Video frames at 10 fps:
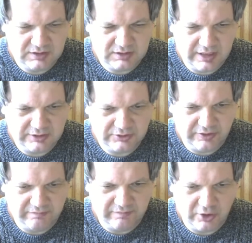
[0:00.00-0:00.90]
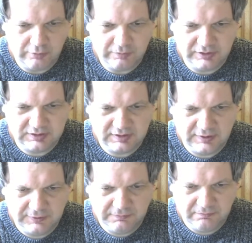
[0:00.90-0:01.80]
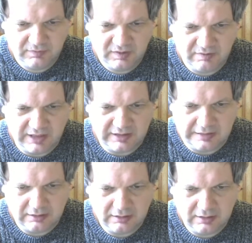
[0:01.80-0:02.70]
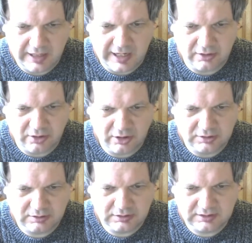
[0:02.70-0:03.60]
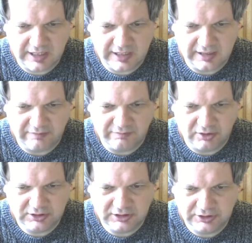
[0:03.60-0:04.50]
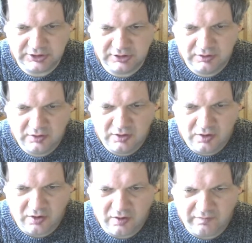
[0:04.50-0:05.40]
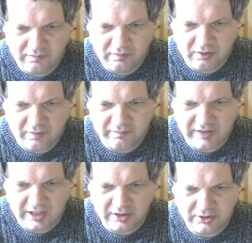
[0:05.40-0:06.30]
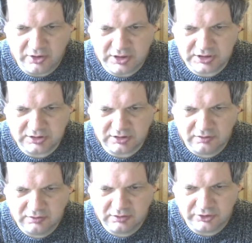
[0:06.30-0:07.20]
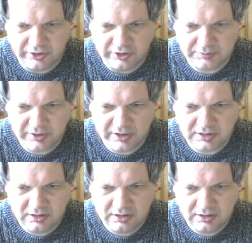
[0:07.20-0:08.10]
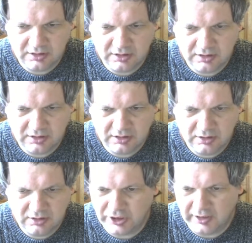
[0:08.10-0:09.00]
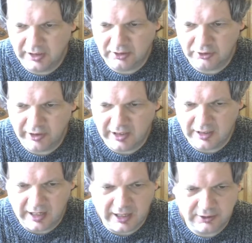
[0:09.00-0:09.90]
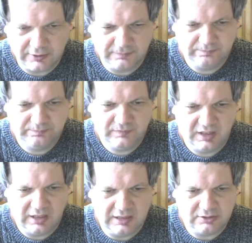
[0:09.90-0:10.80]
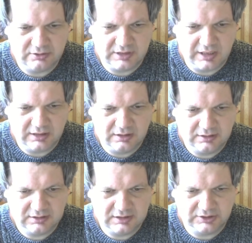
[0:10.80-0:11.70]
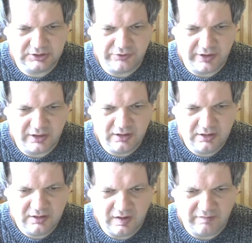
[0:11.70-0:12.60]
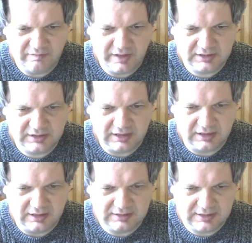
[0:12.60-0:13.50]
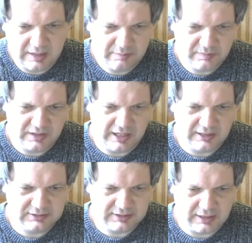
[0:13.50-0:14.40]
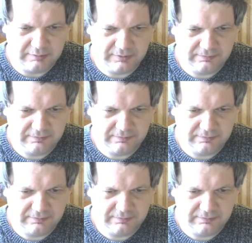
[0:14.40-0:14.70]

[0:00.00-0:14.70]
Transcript: This led to environments that had not taken advantage of, of their use to express small shining grey and had sensory effects in the same landscape.